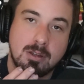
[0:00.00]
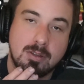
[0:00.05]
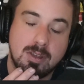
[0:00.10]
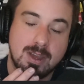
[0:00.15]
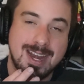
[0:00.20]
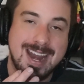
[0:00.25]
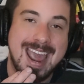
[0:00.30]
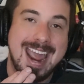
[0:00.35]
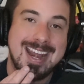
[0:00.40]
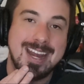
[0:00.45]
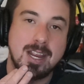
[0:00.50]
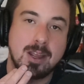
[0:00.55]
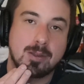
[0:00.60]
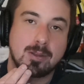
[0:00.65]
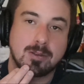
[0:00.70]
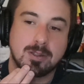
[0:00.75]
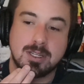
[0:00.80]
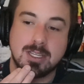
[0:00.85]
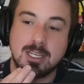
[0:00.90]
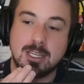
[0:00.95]
than any
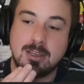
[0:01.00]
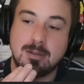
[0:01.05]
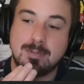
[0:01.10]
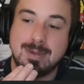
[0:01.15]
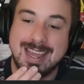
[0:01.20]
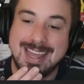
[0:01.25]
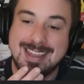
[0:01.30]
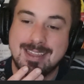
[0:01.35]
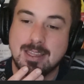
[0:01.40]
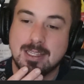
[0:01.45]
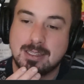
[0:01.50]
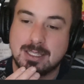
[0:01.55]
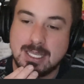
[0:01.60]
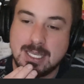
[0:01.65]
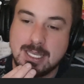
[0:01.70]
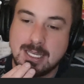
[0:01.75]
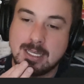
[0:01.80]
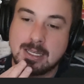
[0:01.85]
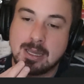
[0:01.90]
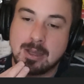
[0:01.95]
other team in the
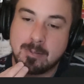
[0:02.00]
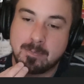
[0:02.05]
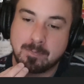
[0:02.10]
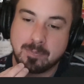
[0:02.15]
league,